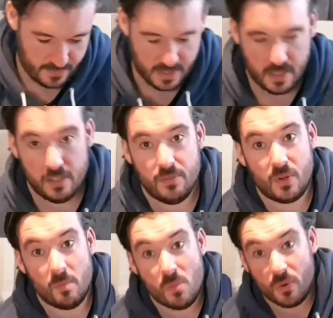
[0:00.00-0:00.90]
and you've got
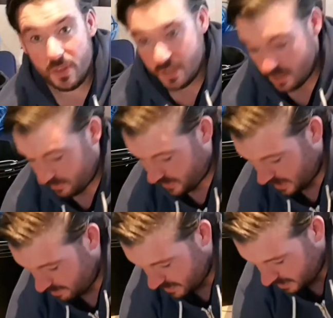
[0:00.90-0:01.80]
more than enough
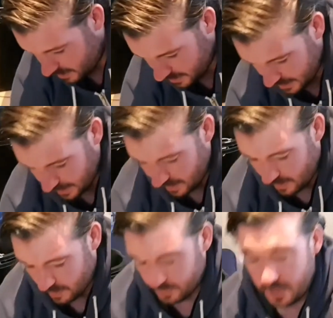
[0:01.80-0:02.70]
time to get that
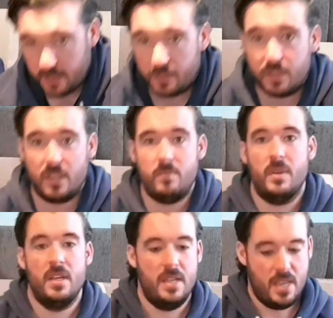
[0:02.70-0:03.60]
up. Take your time,
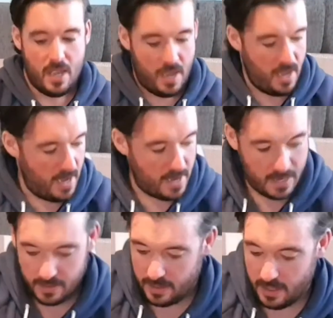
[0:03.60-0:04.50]
and then
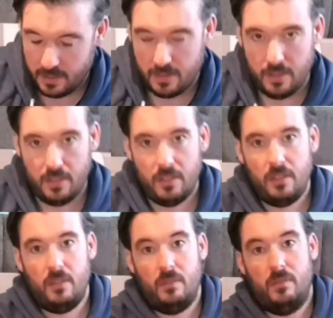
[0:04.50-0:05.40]
take
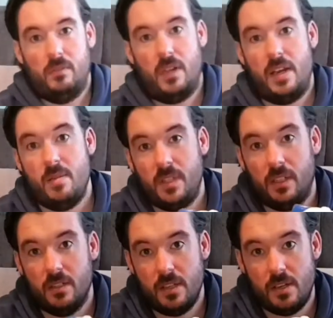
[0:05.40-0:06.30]
an empty
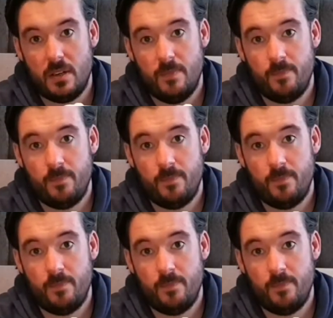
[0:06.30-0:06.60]
container.